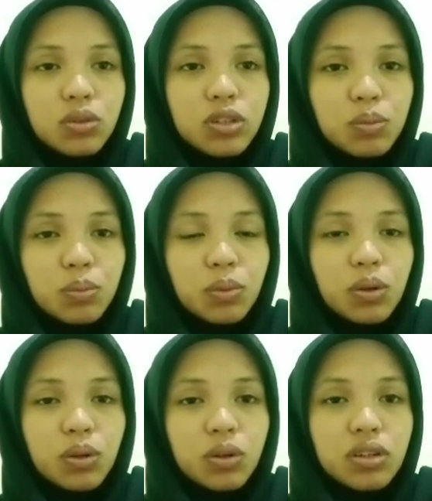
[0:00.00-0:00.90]
to
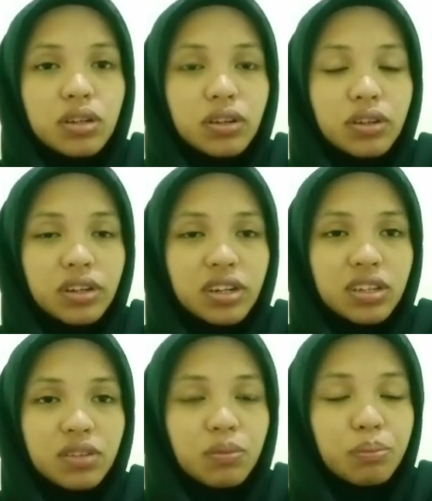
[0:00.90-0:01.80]
explore a
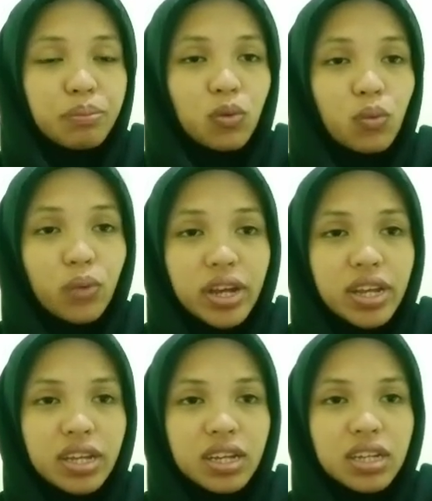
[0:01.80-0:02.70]
creative
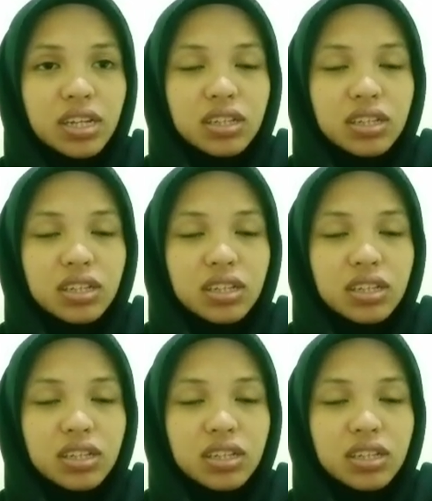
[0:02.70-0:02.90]
way